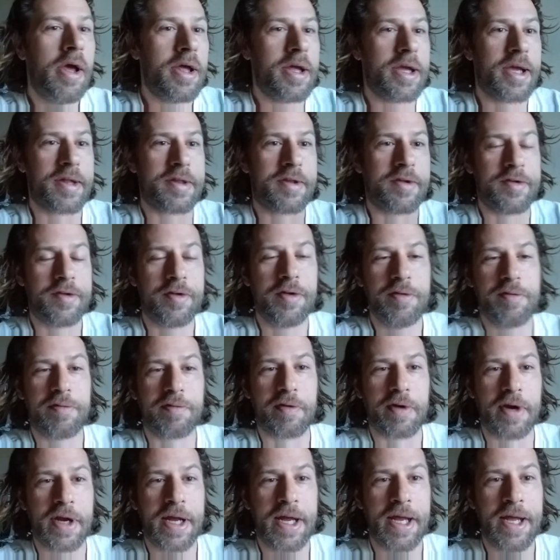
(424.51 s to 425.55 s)
You get the two
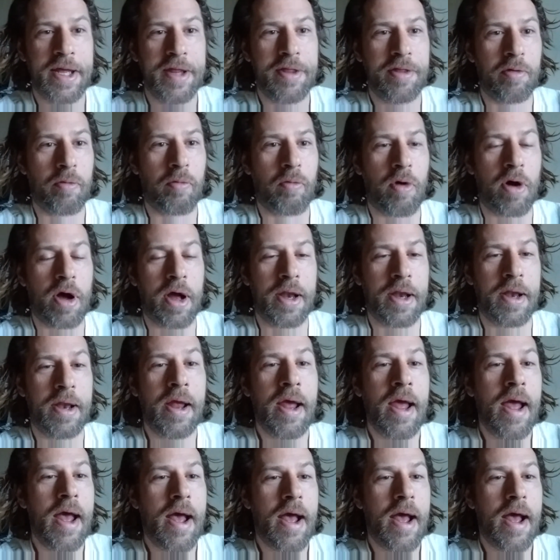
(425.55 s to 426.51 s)
free, the one,